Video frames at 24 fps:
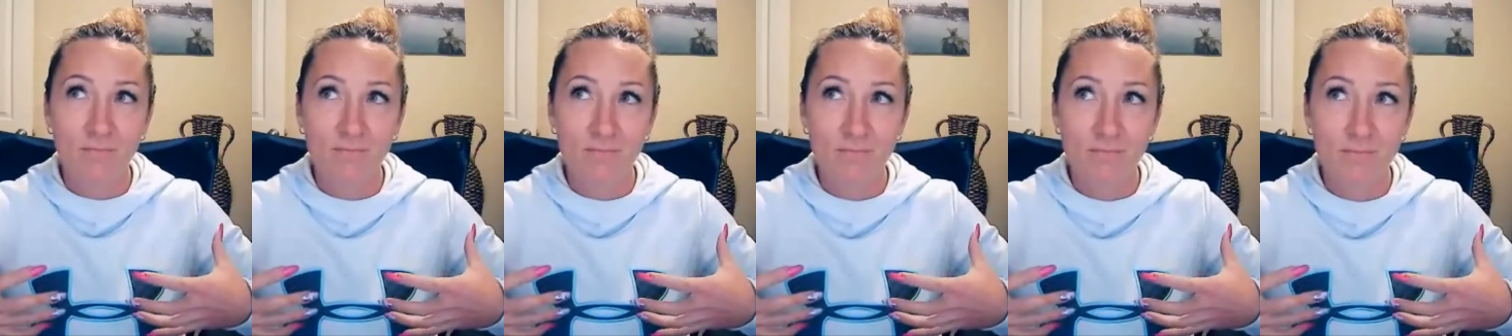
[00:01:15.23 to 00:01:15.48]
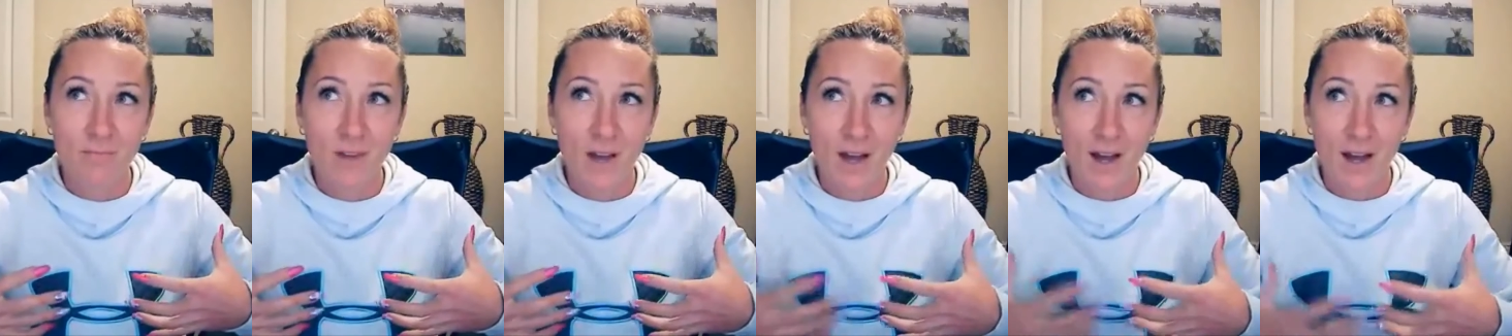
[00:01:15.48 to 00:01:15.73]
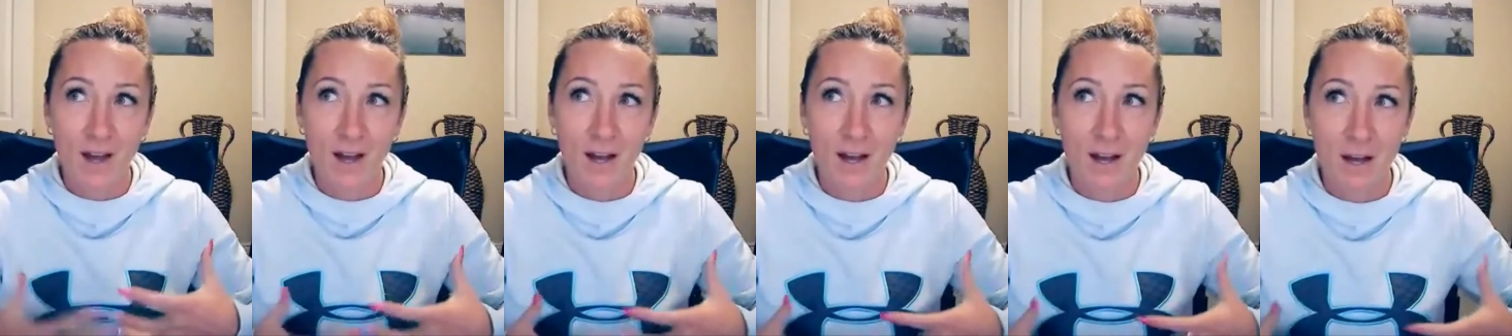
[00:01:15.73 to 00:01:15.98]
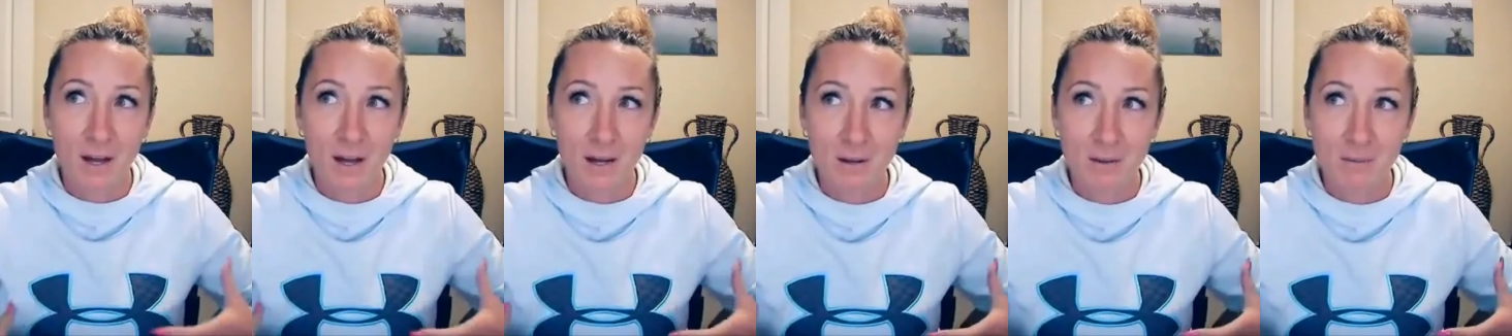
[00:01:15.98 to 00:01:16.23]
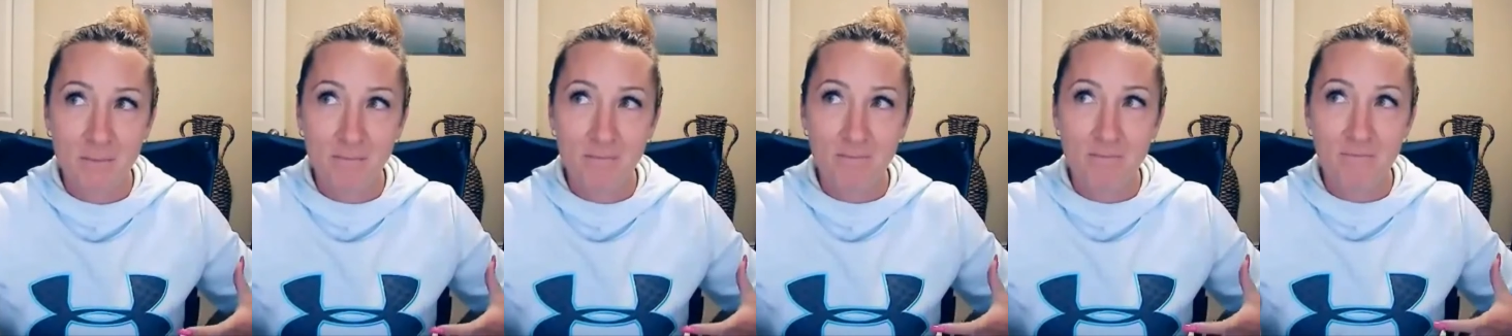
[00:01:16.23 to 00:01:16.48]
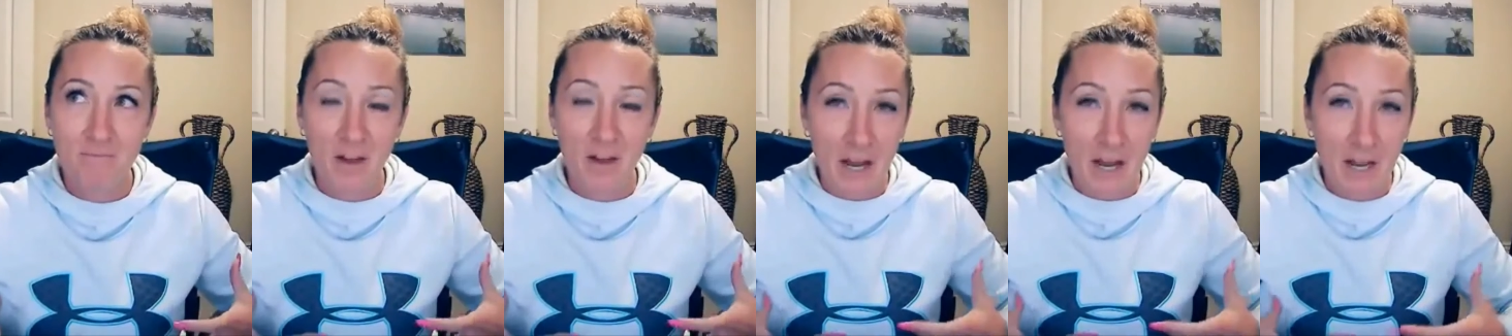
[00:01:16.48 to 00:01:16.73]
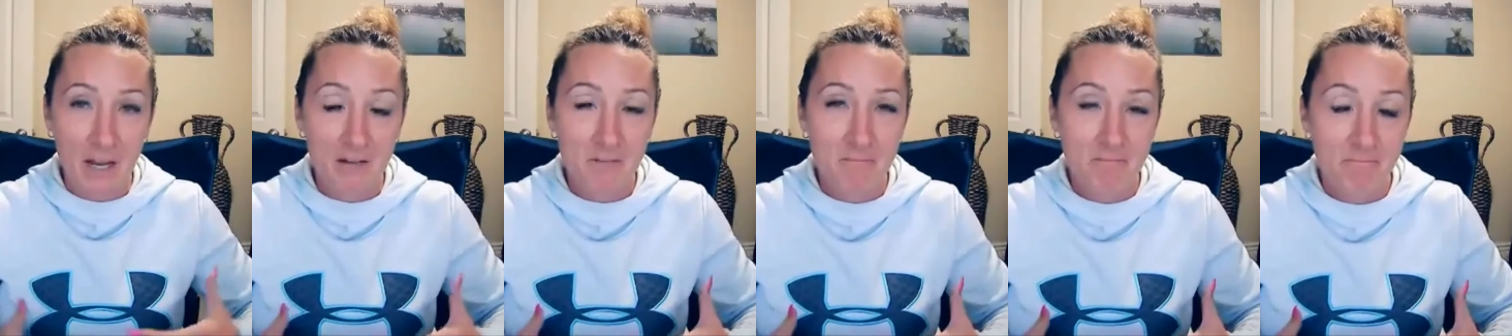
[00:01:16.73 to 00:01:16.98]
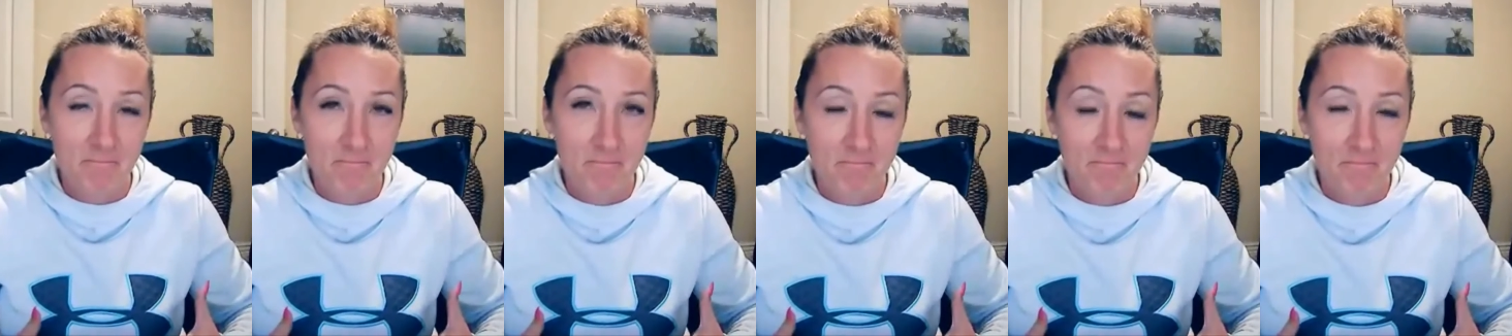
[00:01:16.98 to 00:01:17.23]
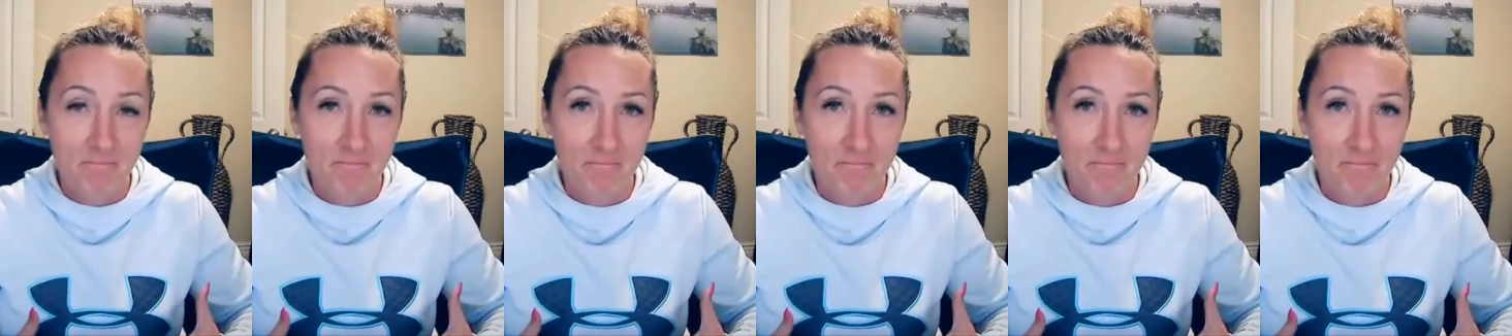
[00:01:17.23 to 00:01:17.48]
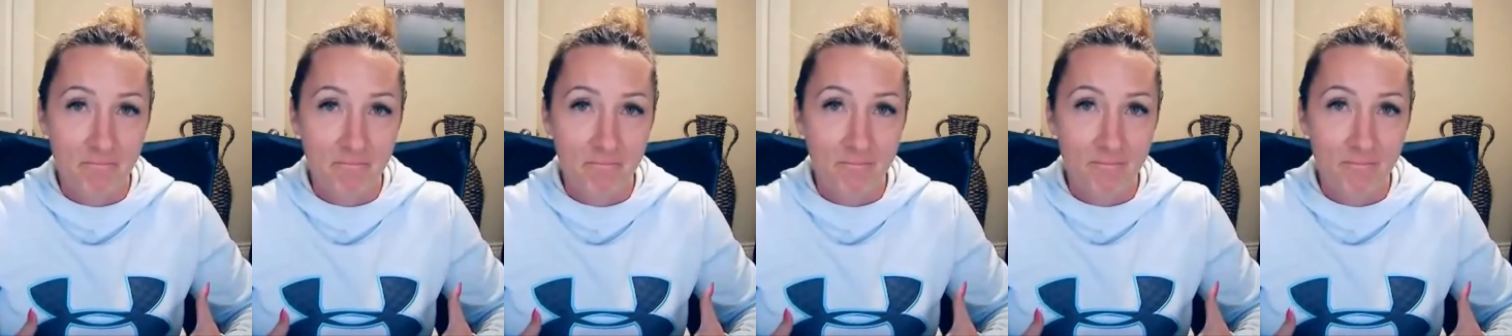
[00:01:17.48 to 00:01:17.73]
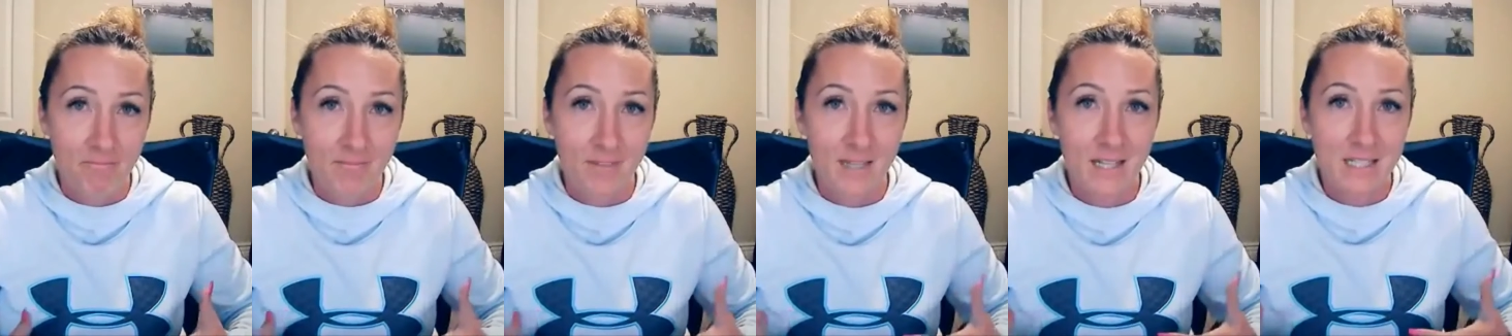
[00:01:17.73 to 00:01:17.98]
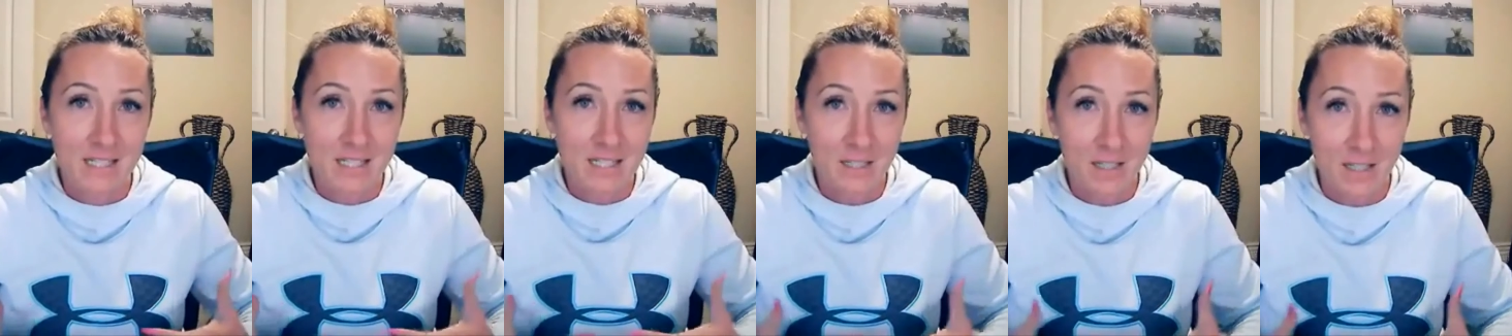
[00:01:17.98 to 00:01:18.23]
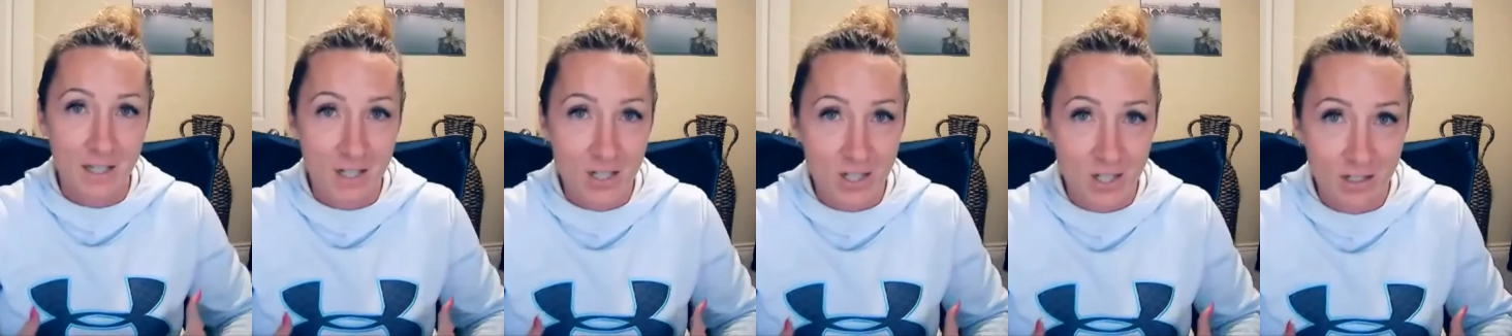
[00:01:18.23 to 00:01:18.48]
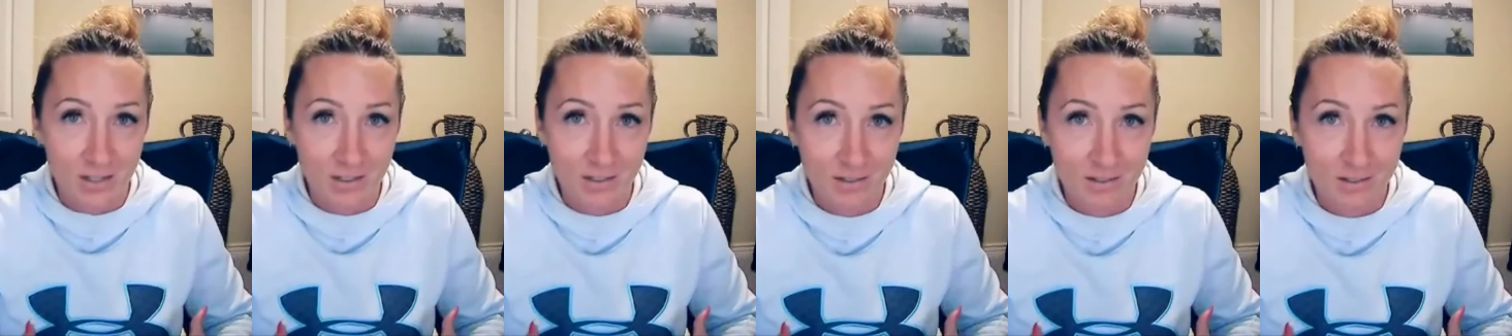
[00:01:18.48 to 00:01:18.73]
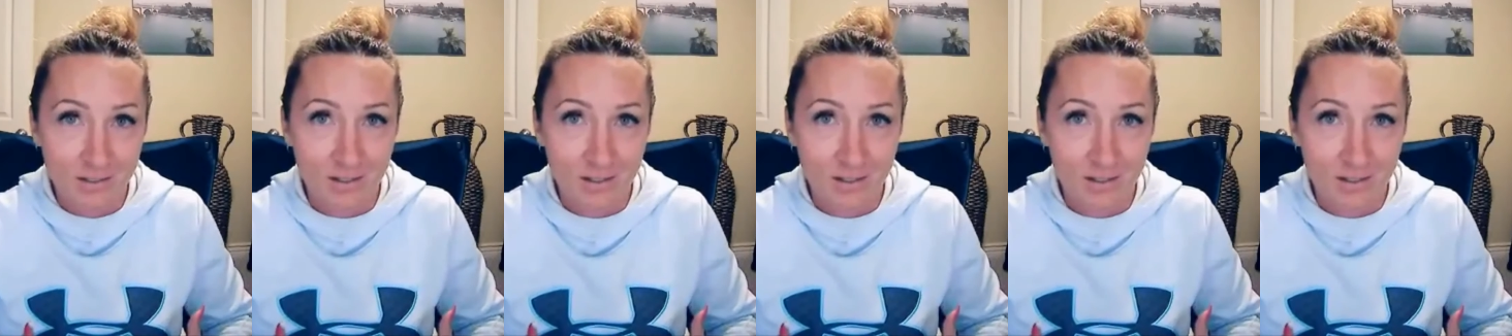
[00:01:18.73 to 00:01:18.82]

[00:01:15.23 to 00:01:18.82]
fat, insulation,